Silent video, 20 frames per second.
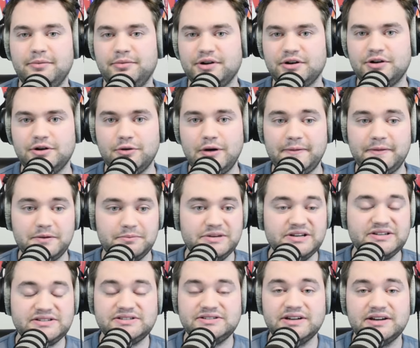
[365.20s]
to go out there, miss
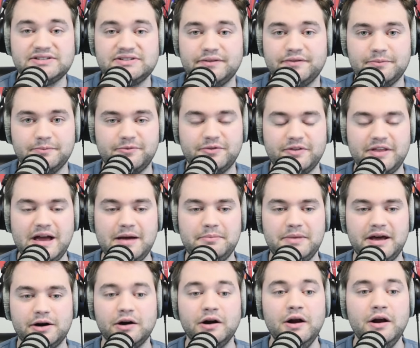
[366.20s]
six of them for that
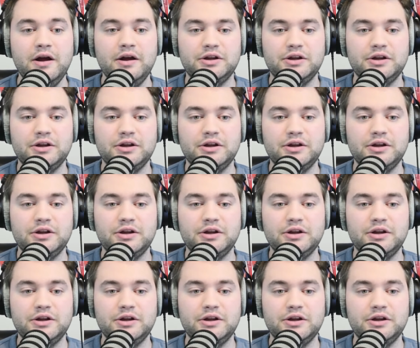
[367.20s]
matter.